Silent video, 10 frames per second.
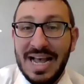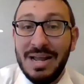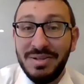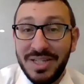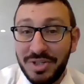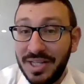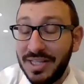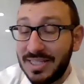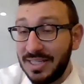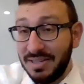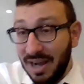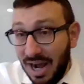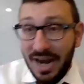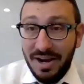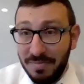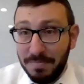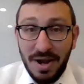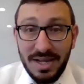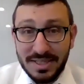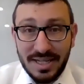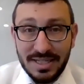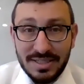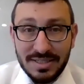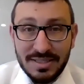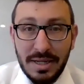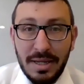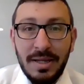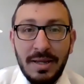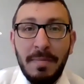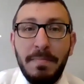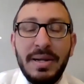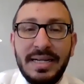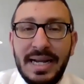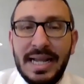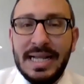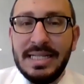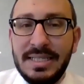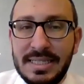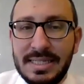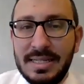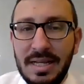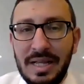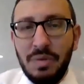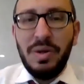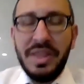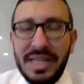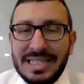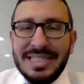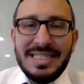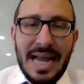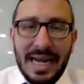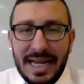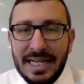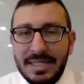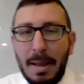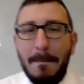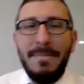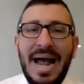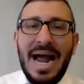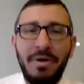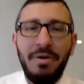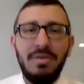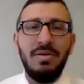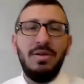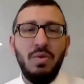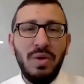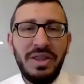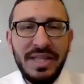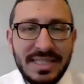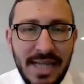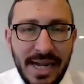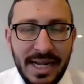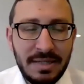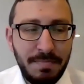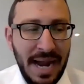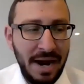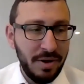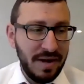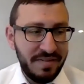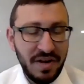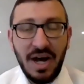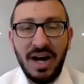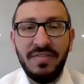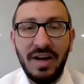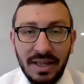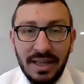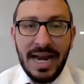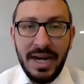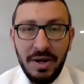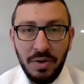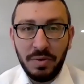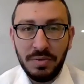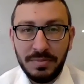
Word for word: Now, it's interesting, this entire process begins with the second par- with the second paragraph of Aleinu.